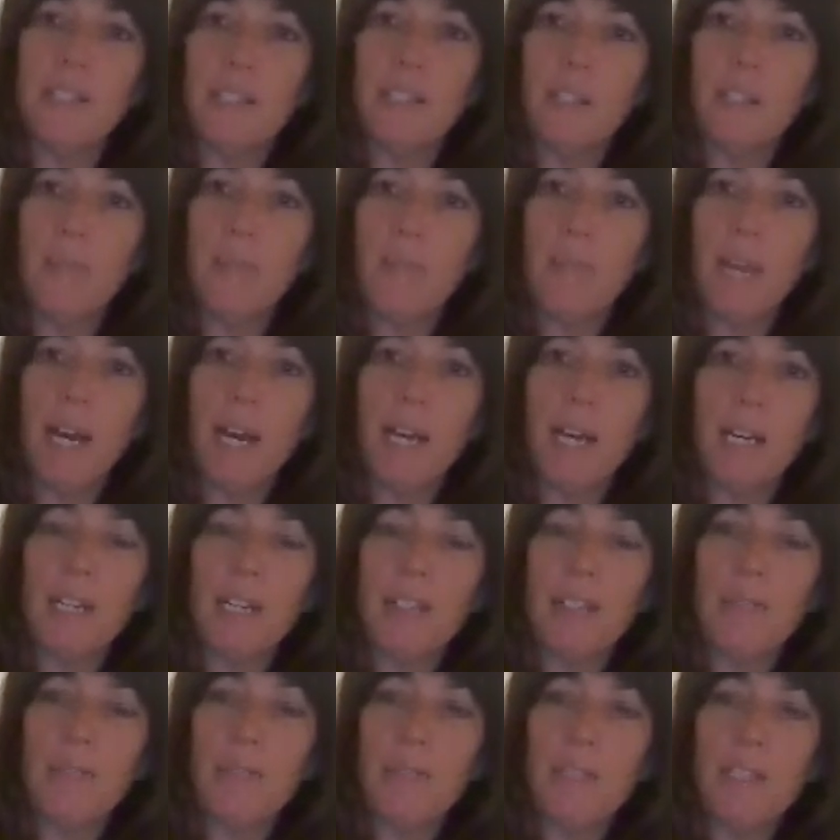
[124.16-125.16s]
a little pack
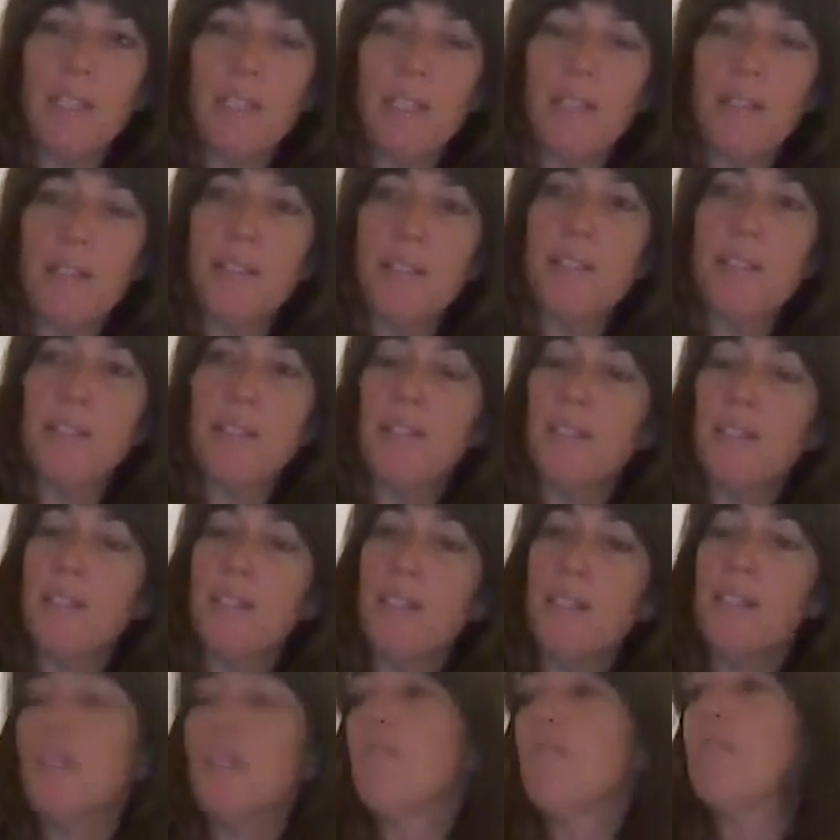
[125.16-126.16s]
of 6.
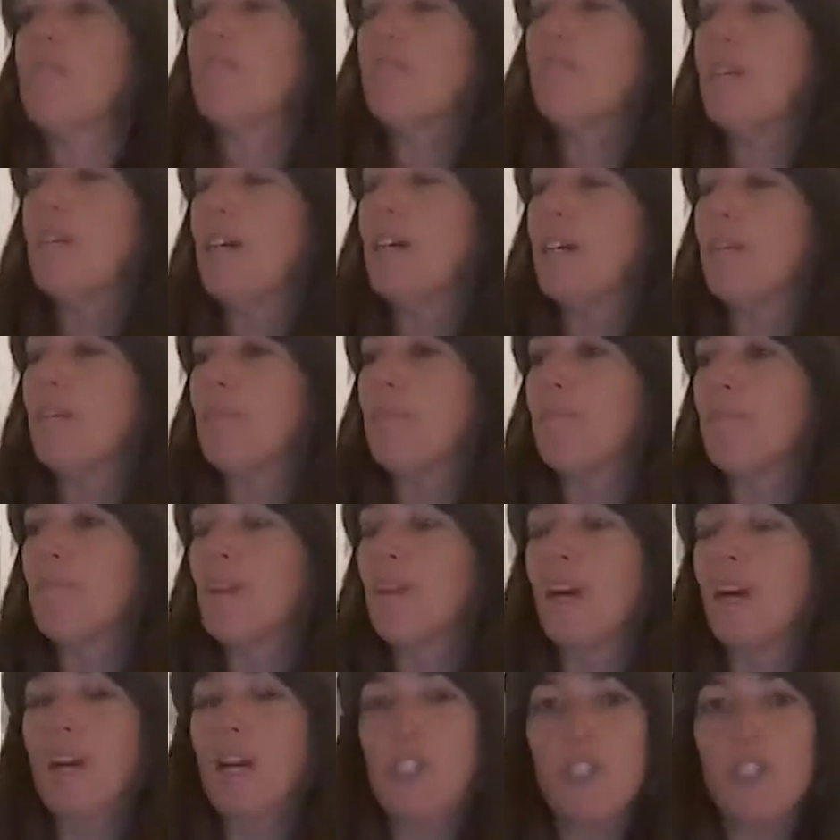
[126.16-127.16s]

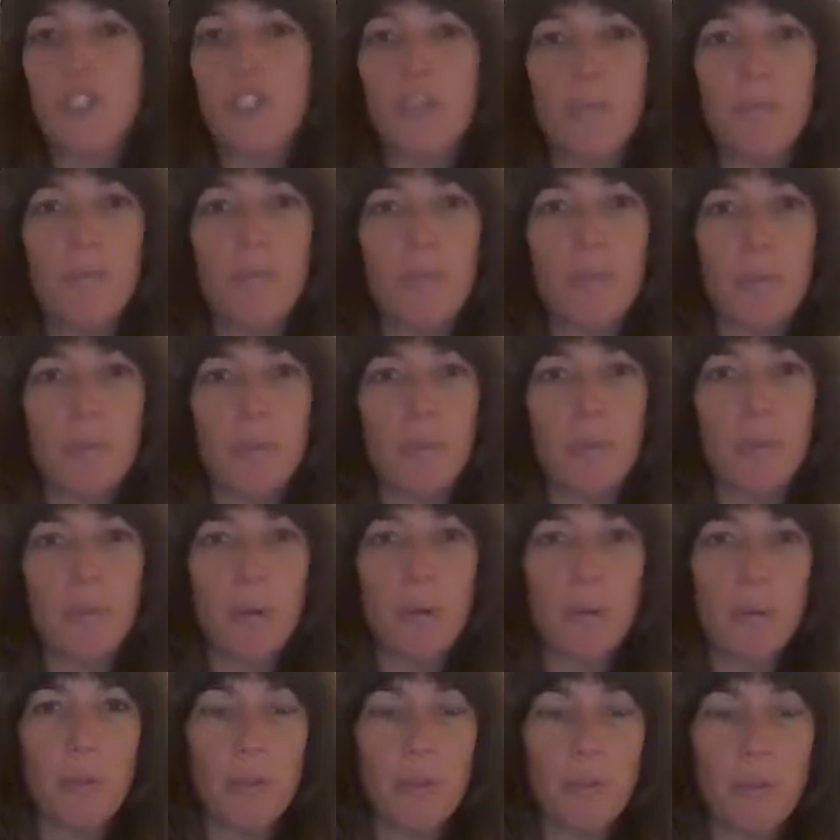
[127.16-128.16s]
I shop from
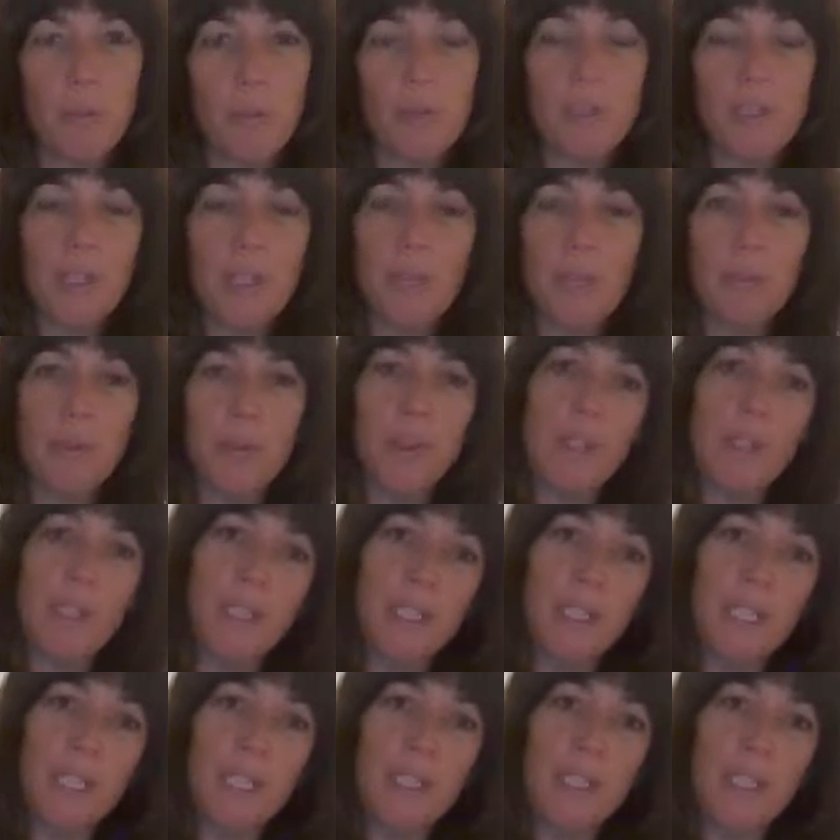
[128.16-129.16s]
Aroma Tools, and I'll put the
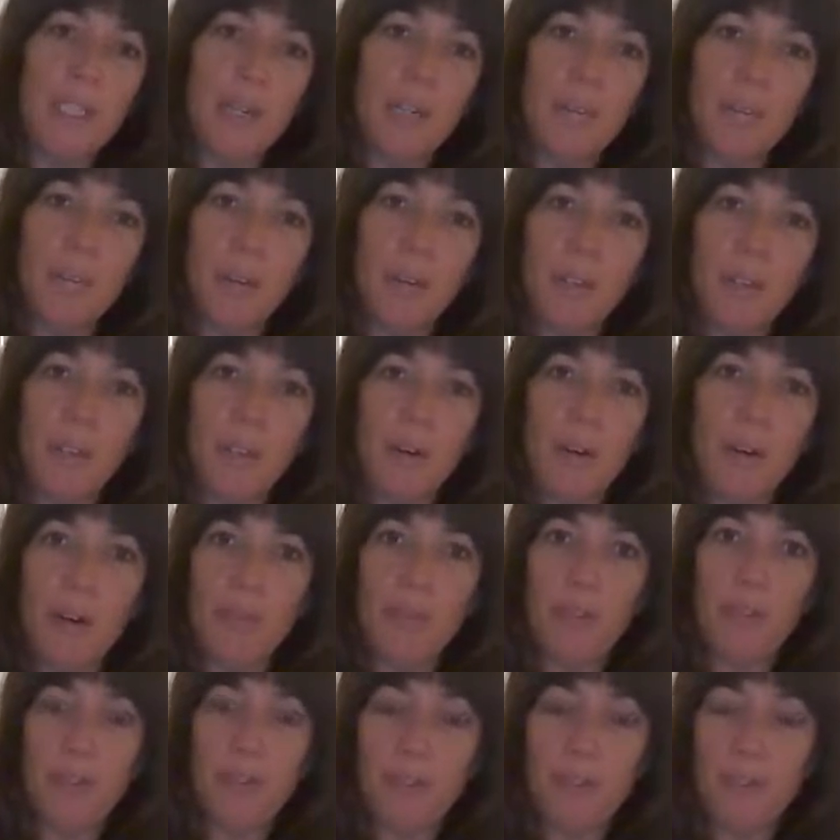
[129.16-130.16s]
link down below
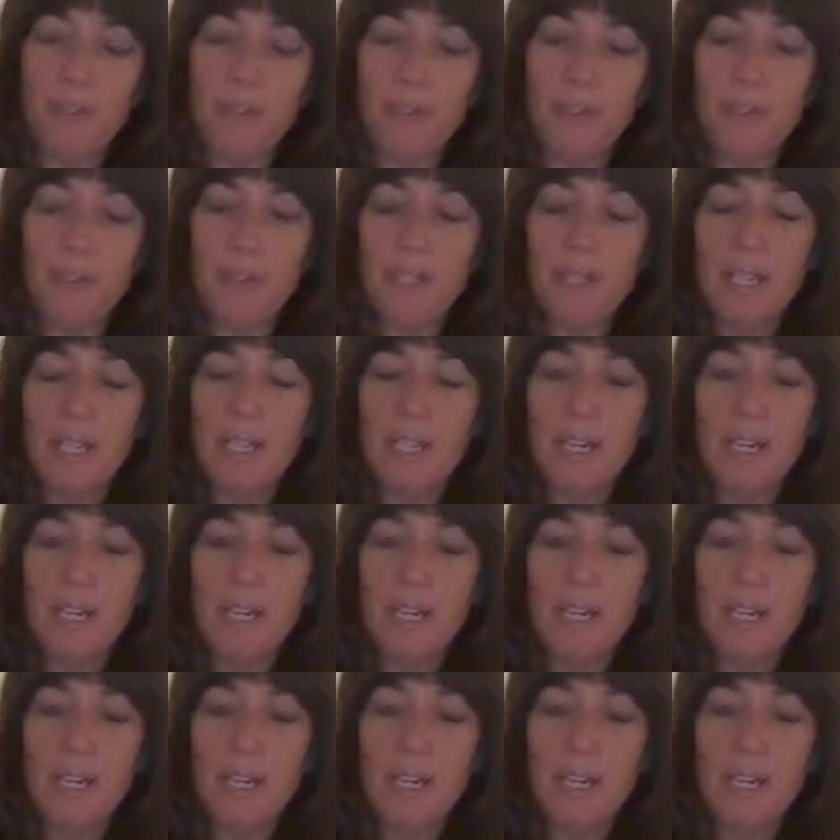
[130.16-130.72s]
after this.